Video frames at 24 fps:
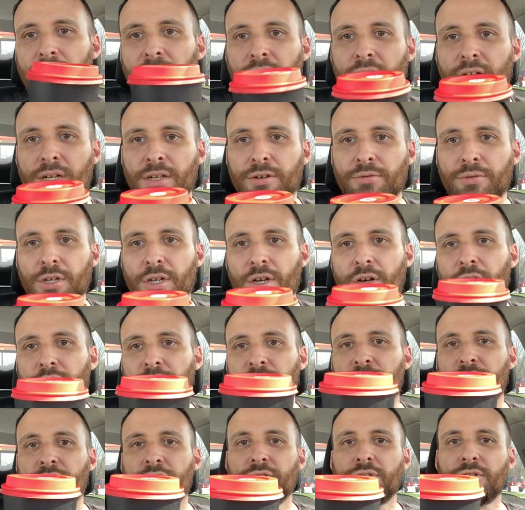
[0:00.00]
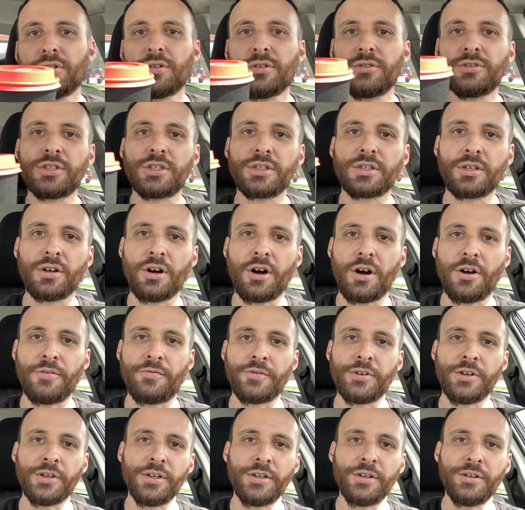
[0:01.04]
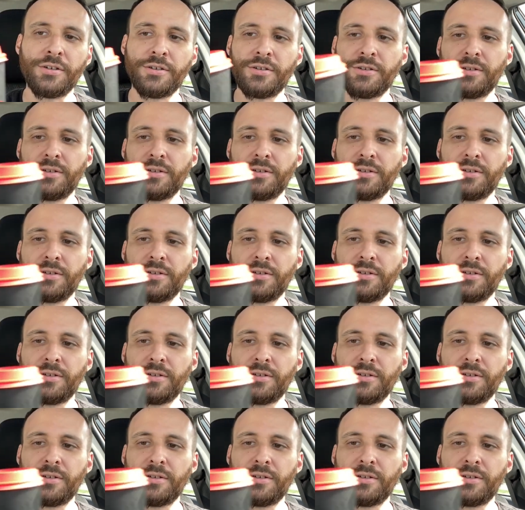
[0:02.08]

Yeah, here we go, Scooter's Coffee.